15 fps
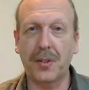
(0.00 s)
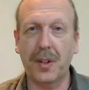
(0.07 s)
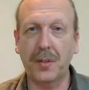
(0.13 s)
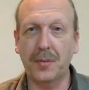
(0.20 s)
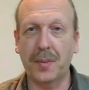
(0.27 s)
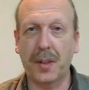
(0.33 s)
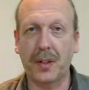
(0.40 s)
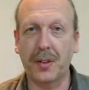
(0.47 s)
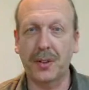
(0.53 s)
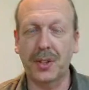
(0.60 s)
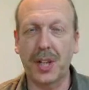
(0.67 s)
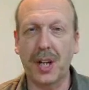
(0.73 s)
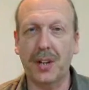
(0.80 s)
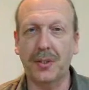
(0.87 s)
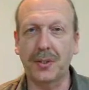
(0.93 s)
Bigger the dreams,
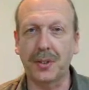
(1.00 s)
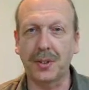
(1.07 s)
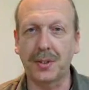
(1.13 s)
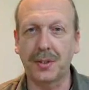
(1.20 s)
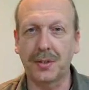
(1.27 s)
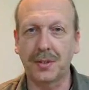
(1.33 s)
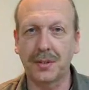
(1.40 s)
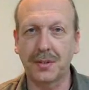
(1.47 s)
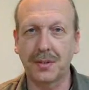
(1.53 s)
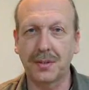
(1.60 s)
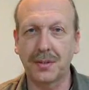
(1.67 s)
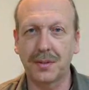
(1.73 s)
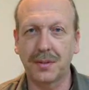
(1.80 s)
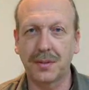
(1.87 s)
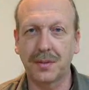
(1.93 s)
bigger the challenges.
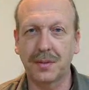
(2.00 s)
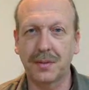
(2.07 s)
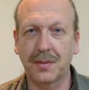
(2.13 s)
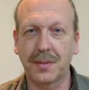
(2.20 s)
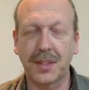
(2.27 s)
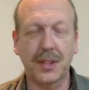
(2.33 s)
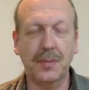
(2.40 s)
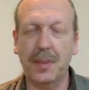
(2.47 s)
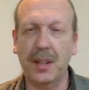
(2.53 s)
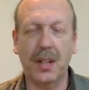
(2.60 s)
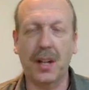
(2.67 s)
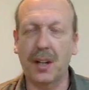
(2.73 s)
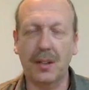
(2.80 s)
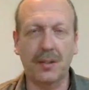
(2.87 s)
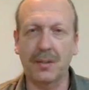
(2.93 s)

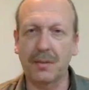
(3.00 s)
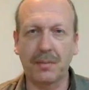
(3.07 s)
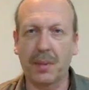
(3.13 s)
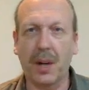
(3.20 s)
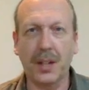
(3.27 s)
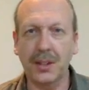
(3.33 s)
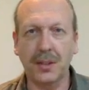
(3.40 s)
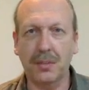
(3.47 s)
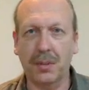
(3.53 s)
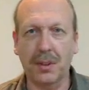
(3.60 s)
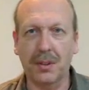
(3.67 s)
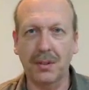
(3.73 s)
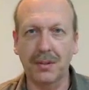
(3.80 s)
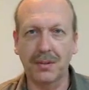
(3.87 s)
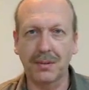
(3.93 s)
Doesn't mean they aren't
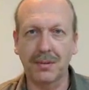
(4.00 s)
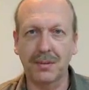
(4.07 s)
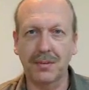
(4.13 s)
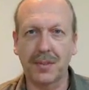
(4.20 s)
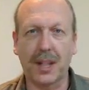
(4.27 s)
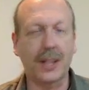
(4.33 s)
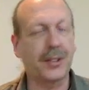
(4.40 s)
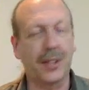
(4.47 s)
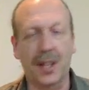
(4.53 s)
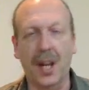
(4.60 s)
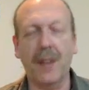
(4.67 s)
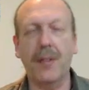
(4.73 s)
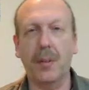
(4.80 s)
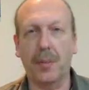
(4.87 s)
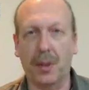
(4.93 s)
possible. They're
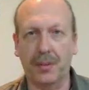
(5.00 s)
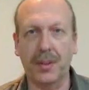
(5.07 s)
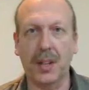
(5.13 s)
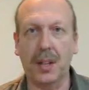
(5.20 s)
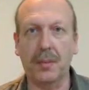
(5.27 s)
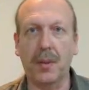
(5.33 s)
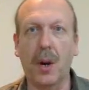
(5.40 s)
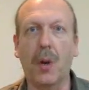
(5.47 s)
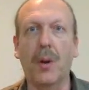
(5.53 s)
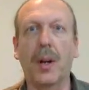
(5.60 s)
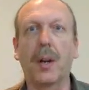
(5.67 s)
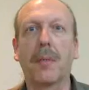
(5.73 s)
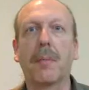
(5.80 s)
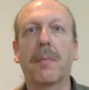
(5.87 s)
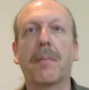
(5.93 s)
actually inevitable if you keep
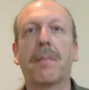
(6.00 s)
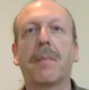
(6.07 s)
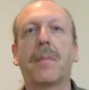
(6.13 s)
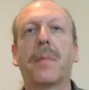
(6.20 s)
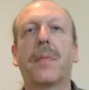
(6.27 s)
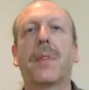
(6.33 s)
going.